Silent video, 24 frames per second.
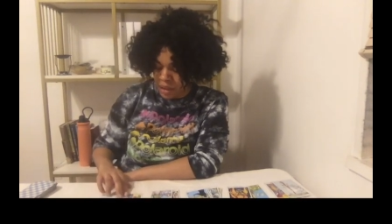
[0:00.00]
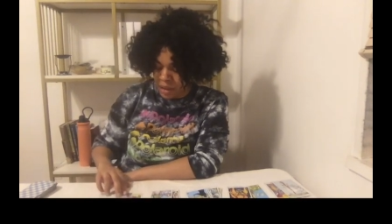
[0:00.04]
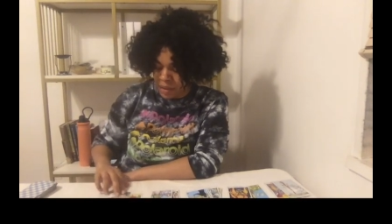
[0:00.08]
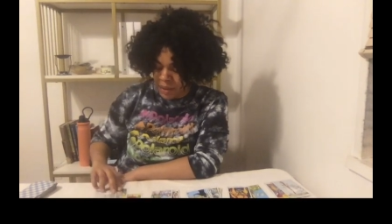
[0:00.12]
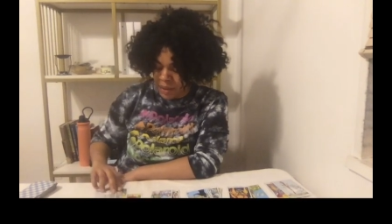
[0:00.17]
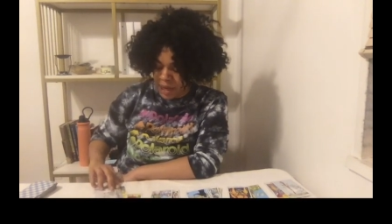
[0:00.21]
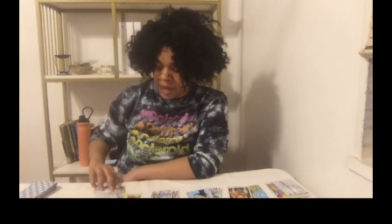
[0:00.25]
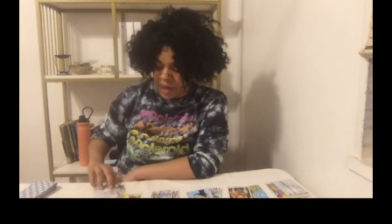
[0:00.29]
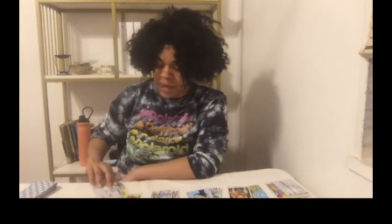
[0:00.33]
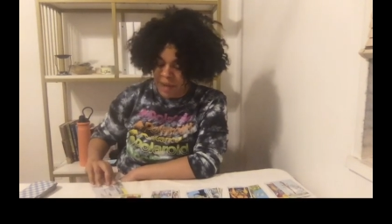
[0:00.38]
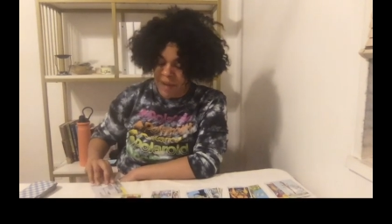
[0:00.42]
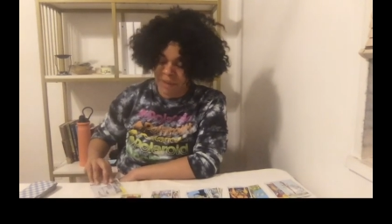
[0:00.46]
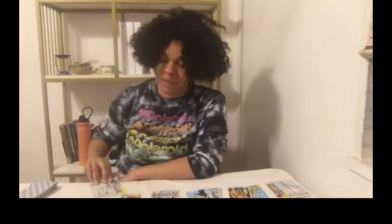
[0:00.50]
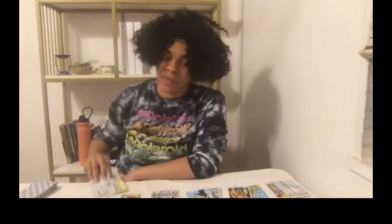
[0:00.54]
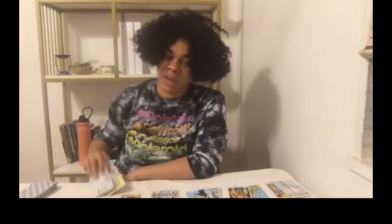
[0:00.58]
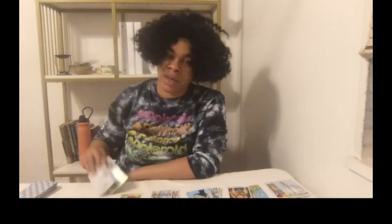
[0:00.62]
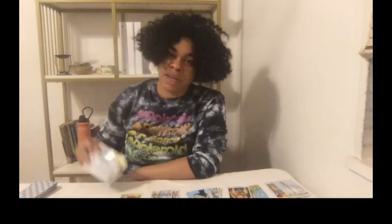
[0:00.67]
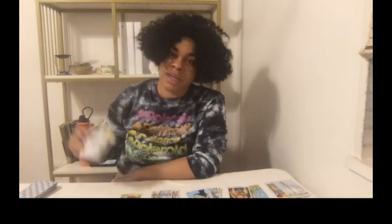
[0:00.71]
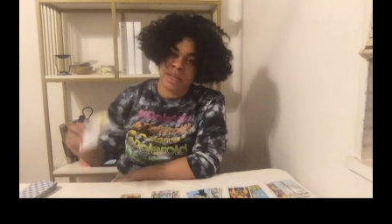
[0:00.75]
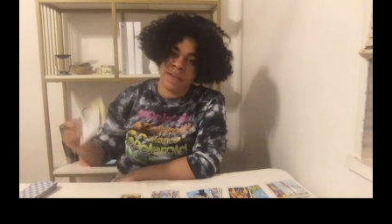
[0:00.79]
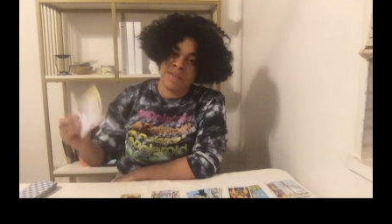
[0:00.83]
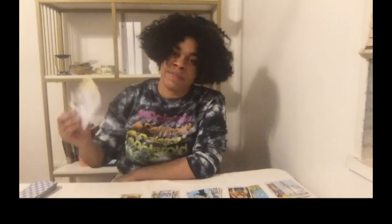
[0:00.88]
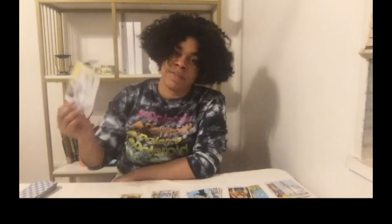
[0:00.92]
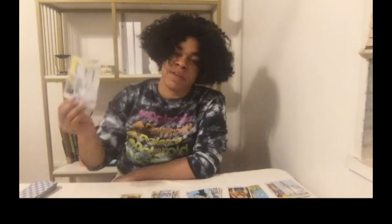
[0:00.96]
But I
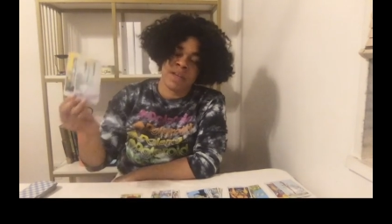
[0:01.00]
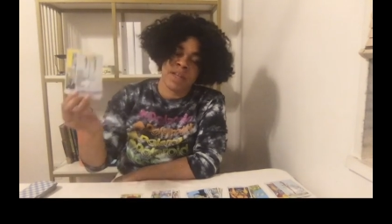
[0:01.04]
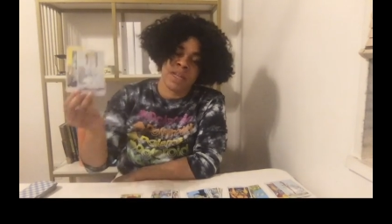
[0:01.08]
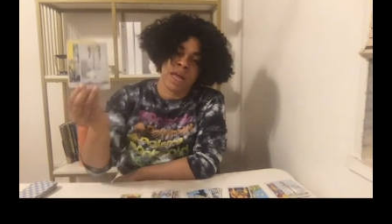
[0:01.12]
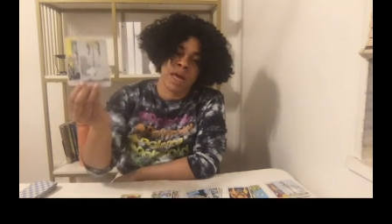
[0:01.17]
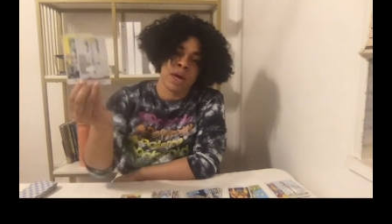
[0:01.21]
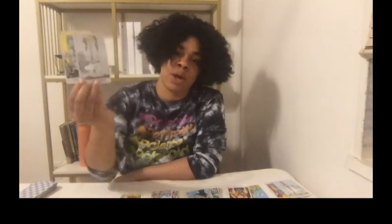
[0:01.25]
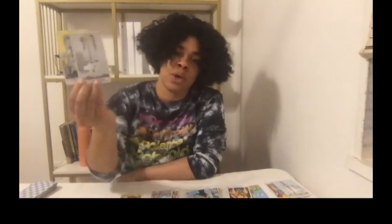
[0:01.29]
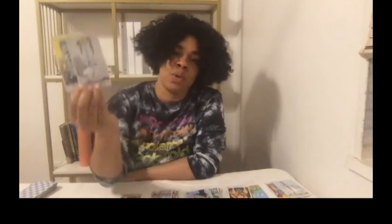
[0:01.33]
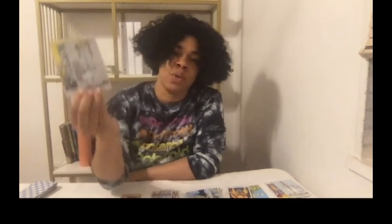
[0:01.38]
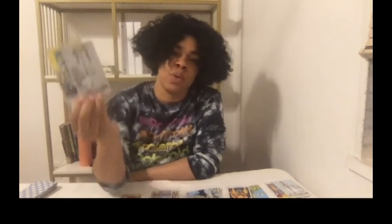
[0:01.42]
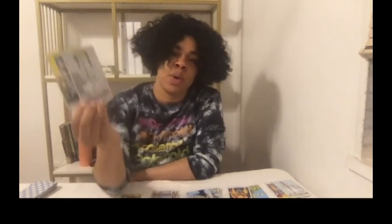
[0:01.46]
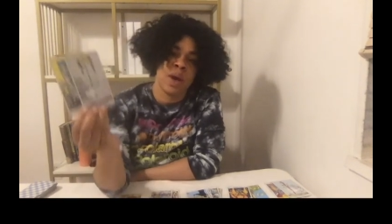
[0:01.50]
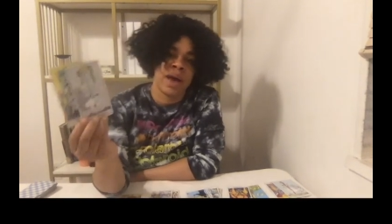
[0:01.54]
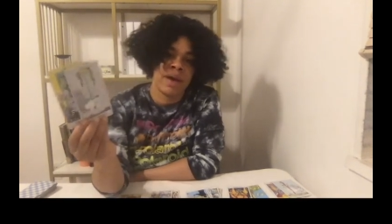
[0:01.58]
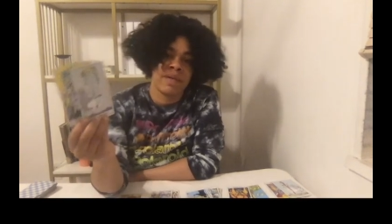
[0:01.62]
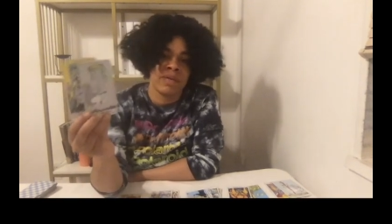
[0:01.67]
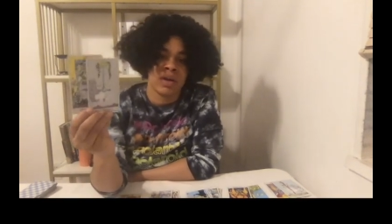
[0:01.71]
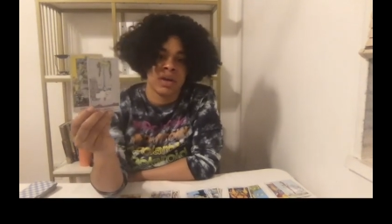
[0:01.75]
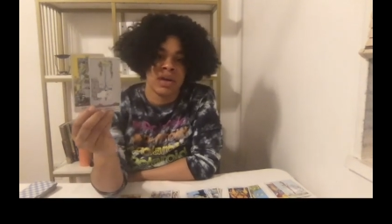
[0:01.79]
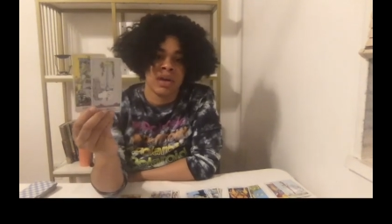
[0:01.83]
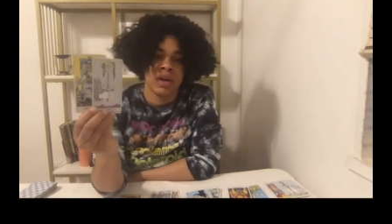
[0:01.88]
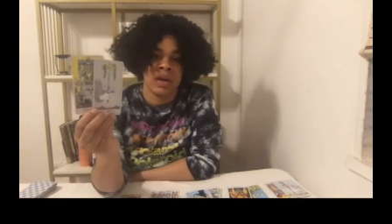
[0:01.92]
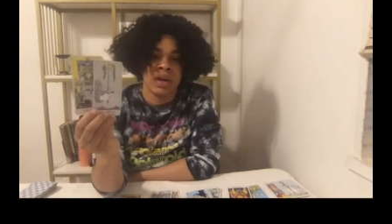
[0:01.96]
definitely feel like
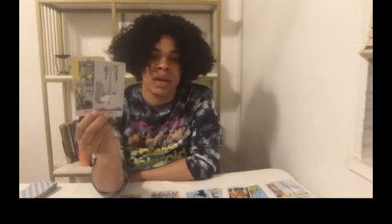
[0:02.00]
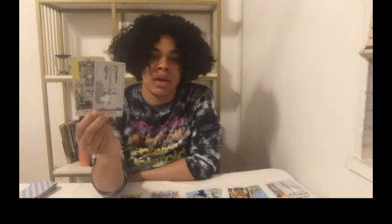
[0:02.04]
whoever